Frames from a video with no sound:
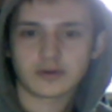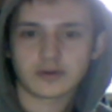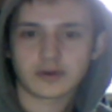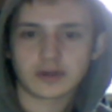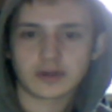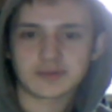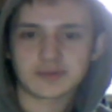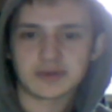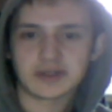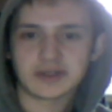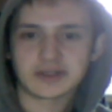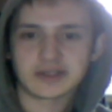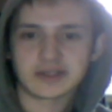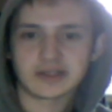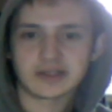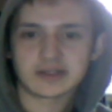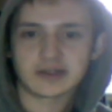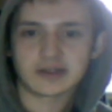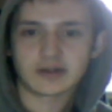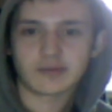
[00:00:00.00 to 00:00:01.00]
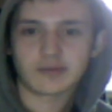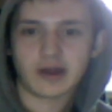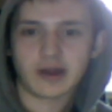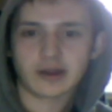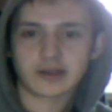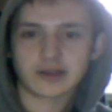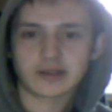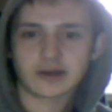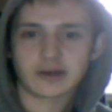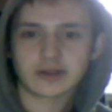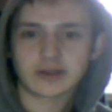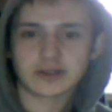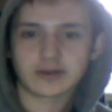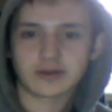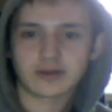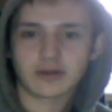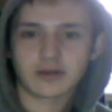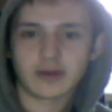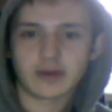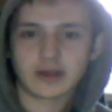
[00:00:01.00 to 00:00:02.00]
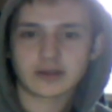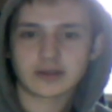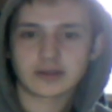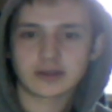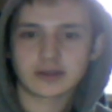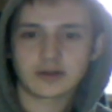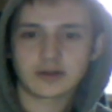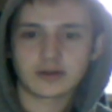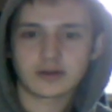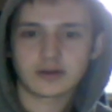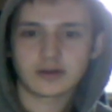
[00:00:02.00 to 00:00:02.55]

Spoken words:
Because PC cinematics always look the best.